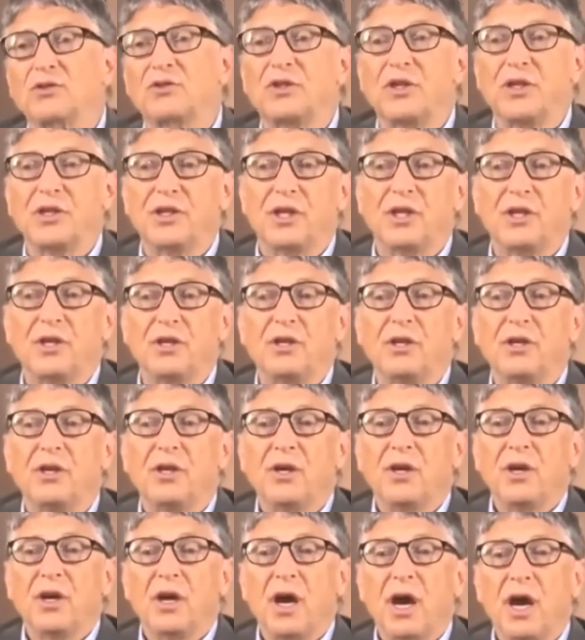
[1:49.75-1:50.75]
currency in
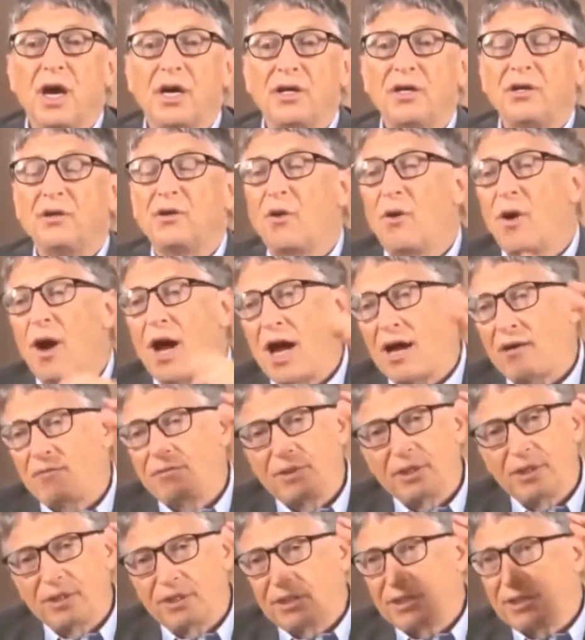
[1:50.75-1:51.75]
that uh, you
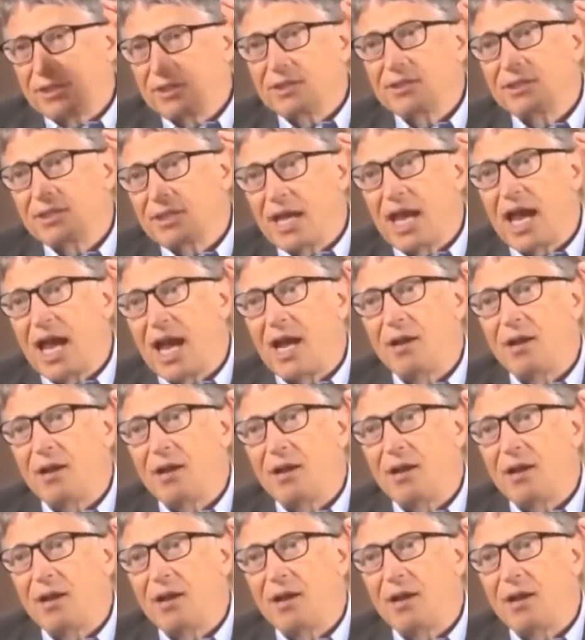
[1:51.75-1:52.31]
don't have to